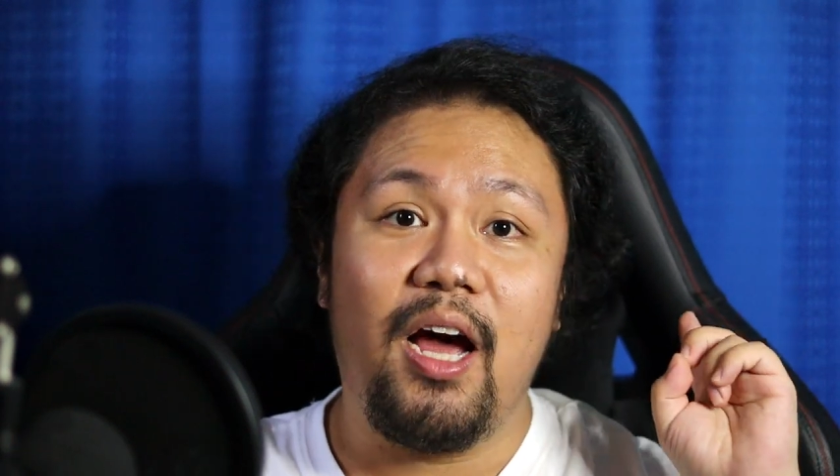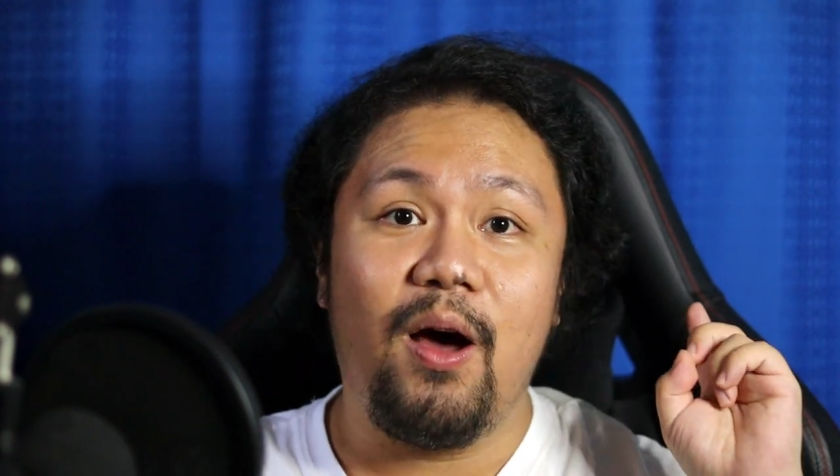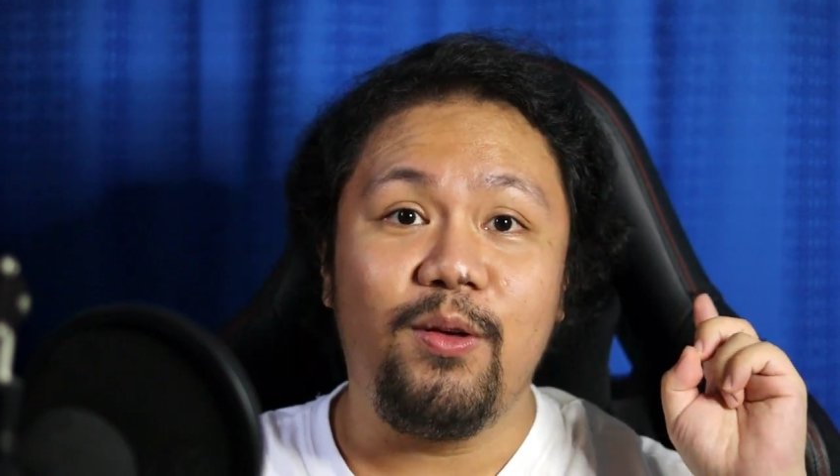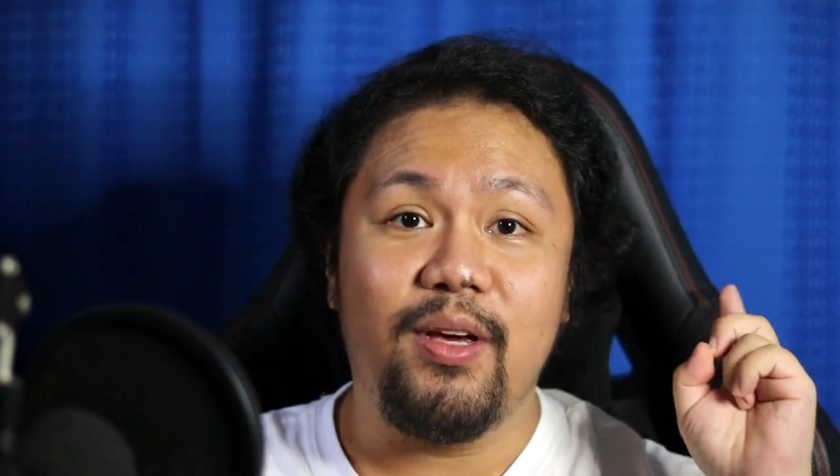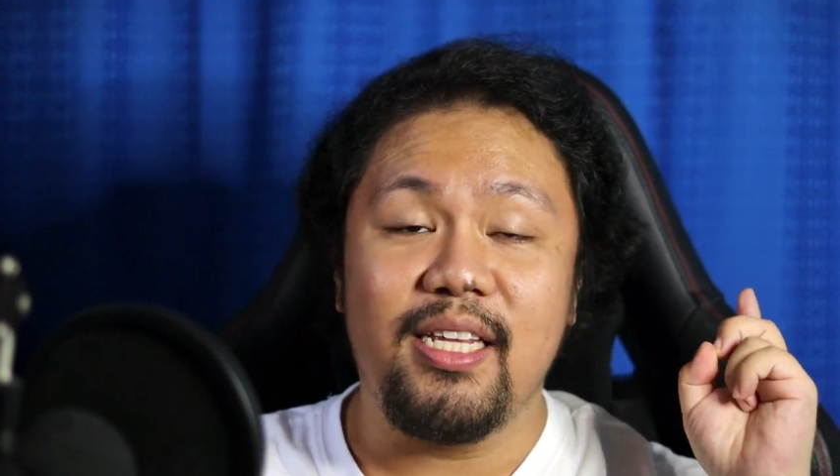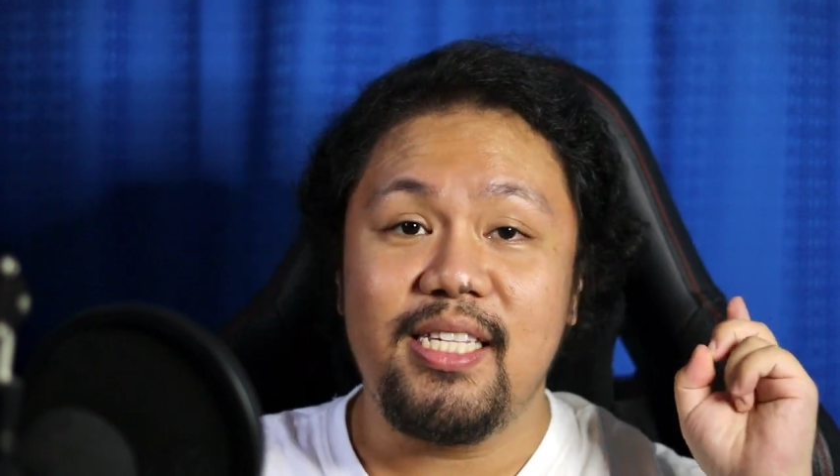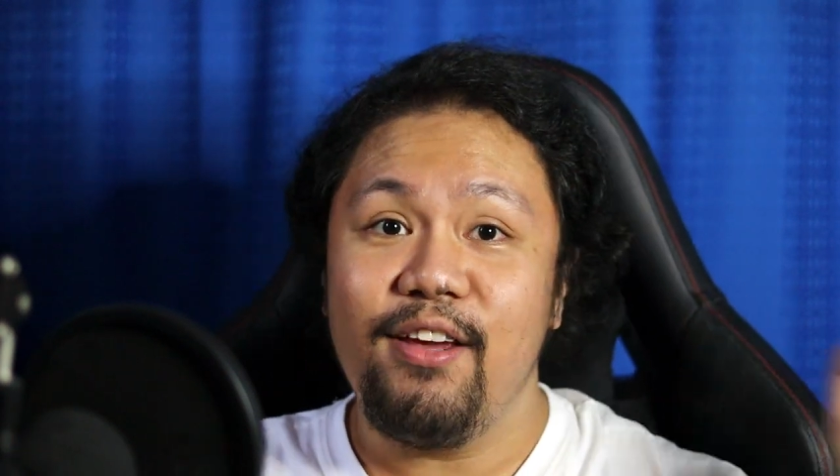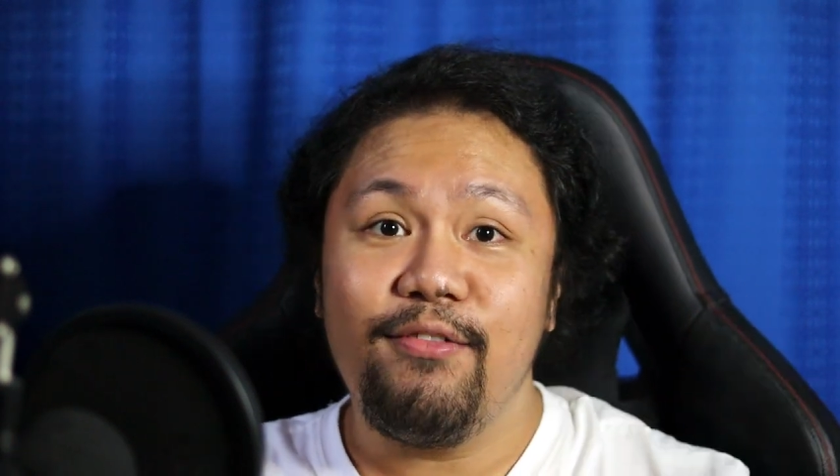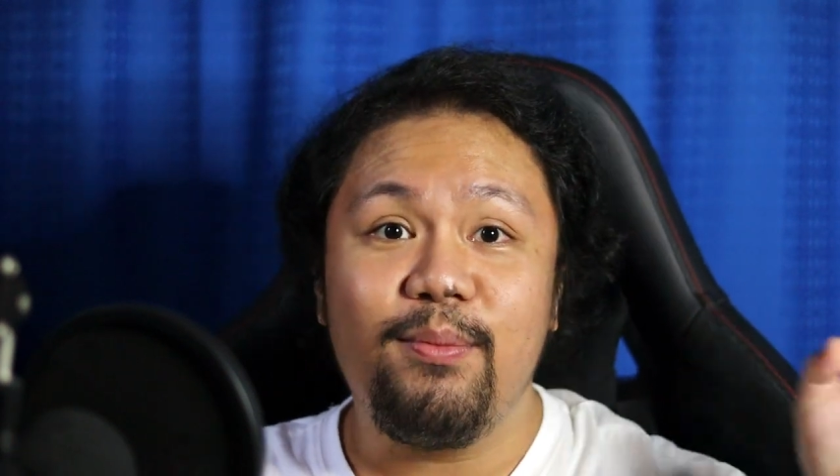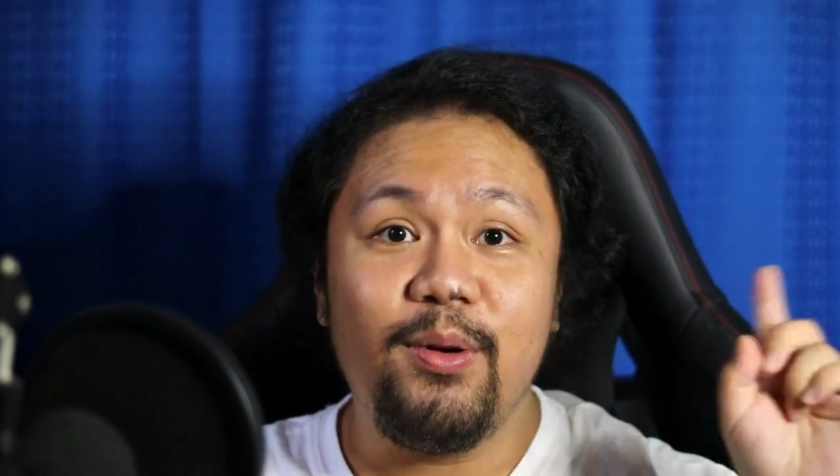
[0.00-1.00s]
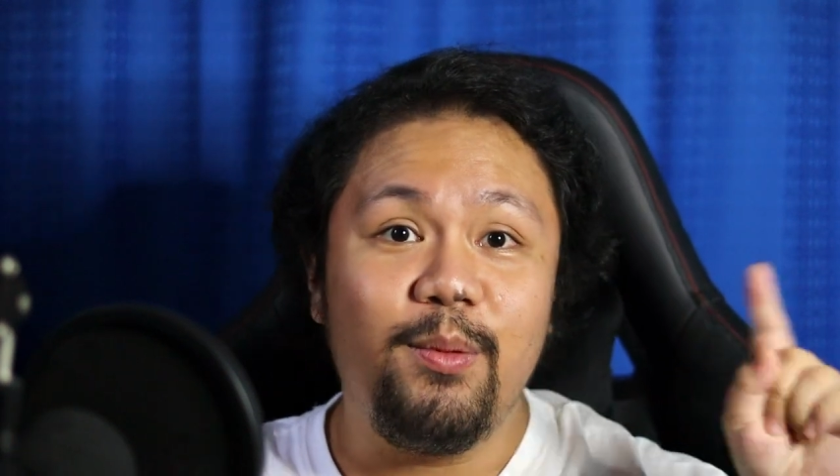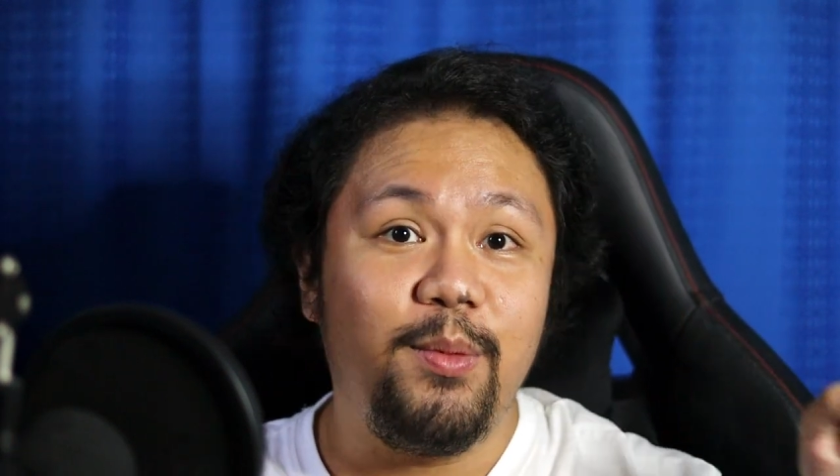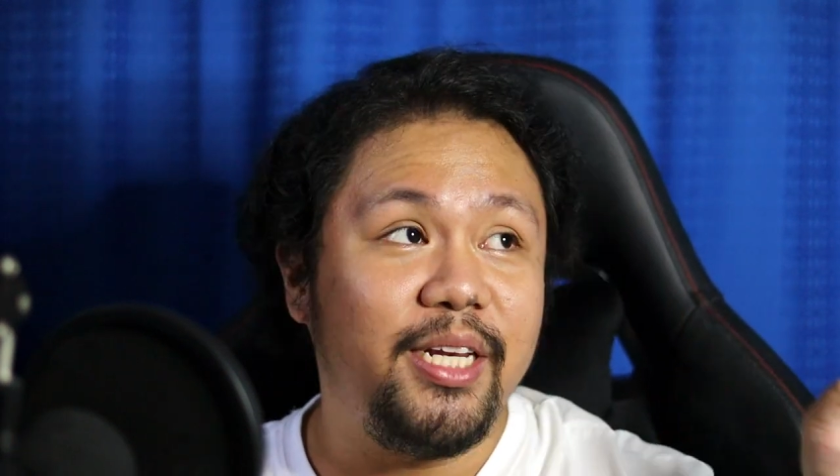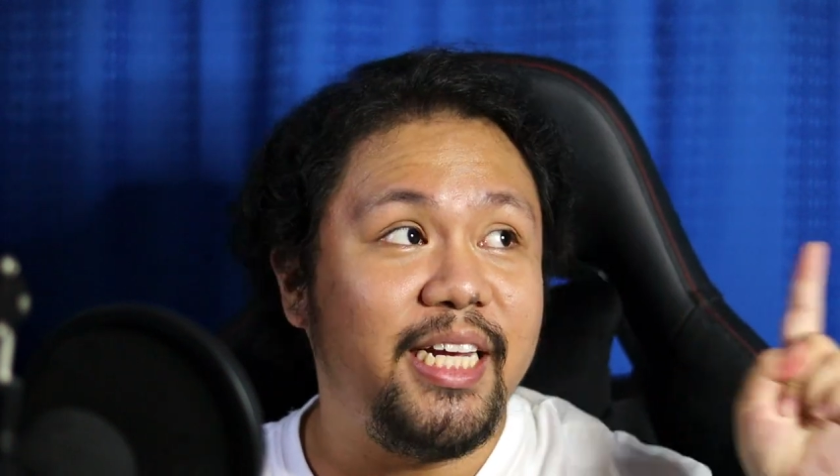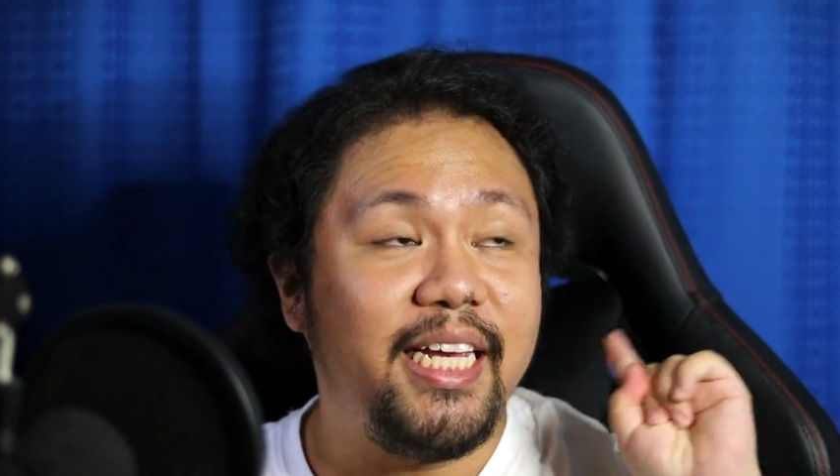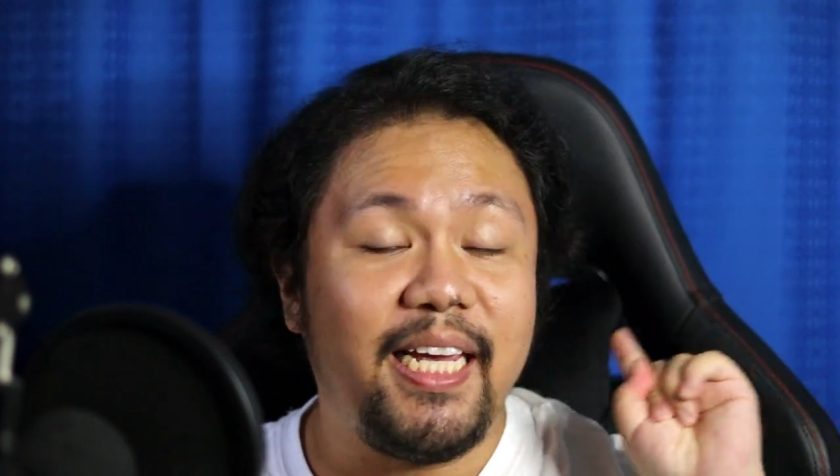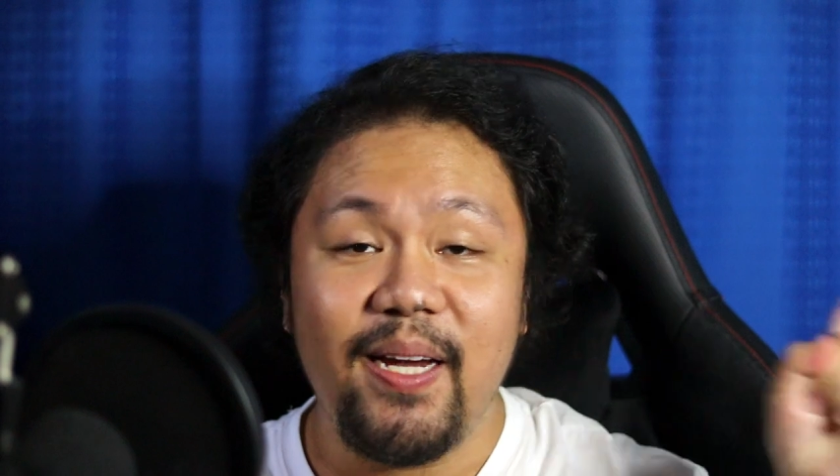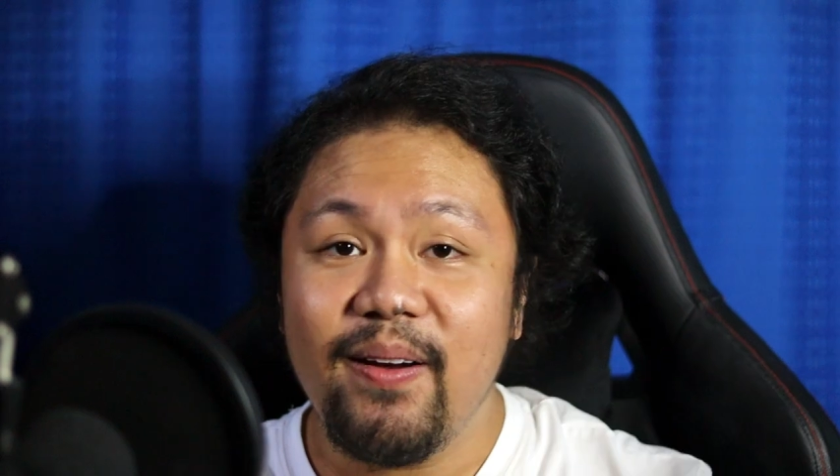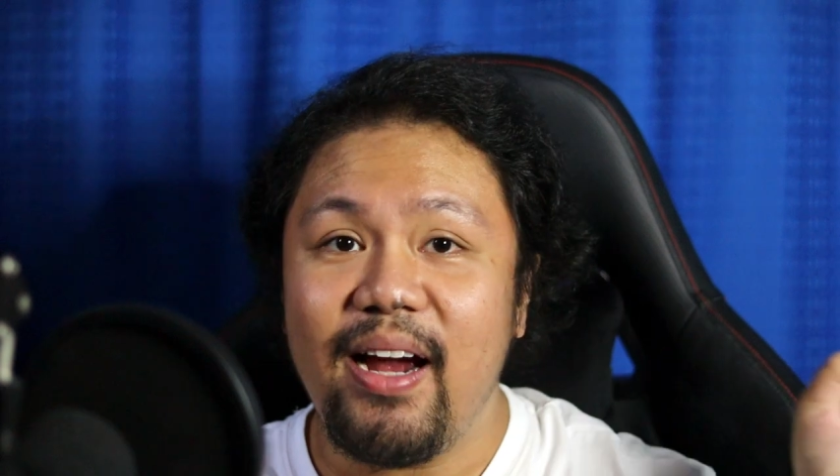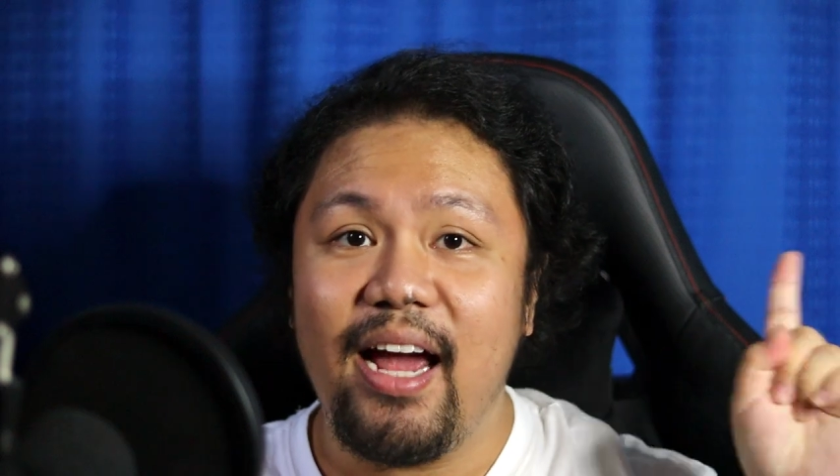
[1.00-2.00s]
how you can save up your money
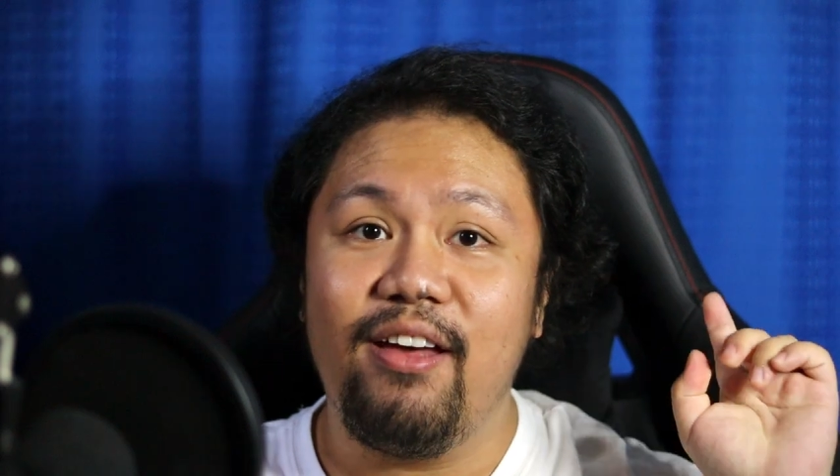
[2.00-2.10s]
here.